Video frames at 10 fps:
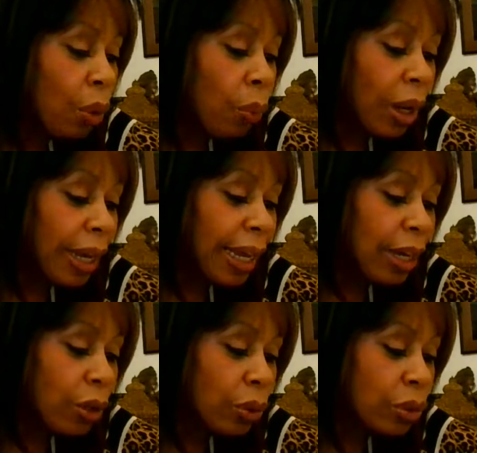What
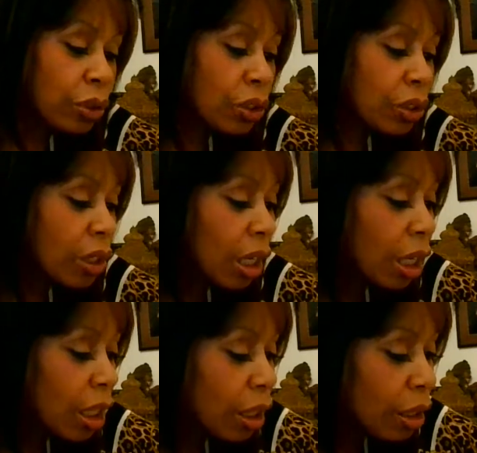else?
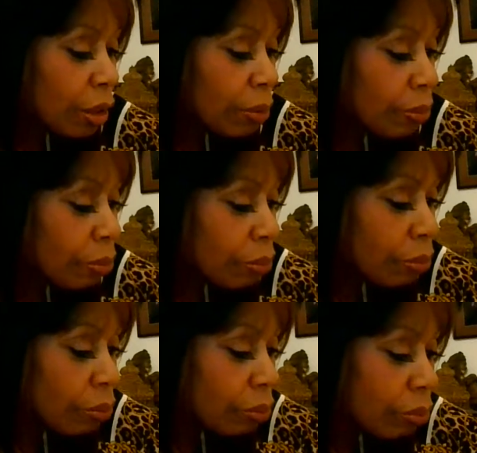
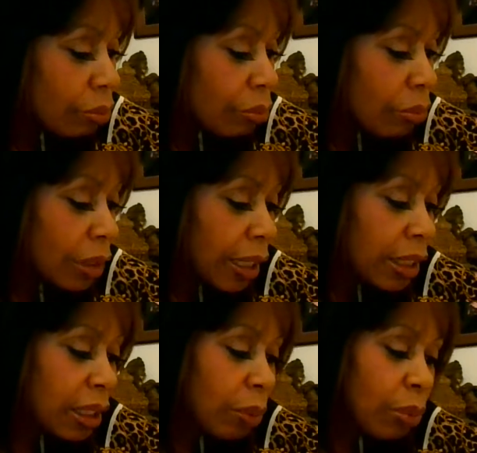Um,
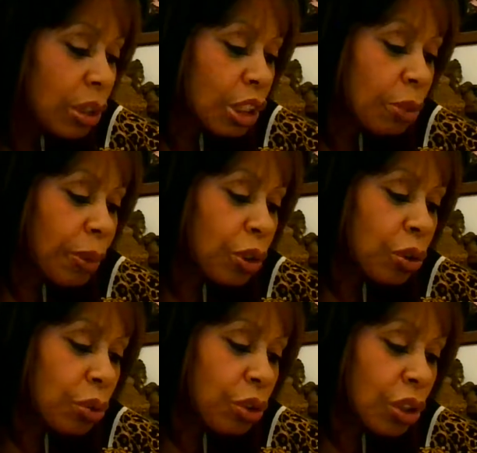take someone
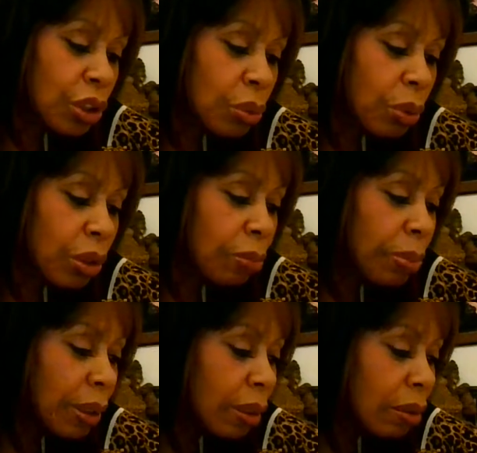special just one a
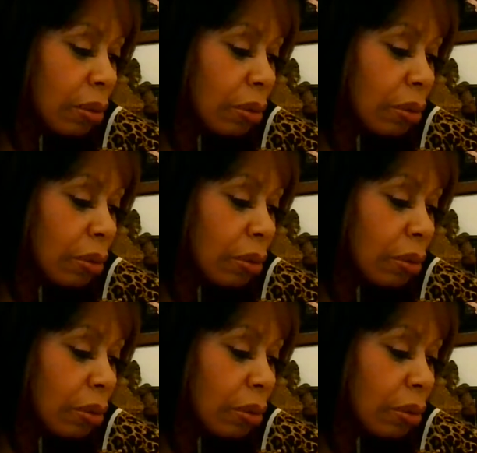bit.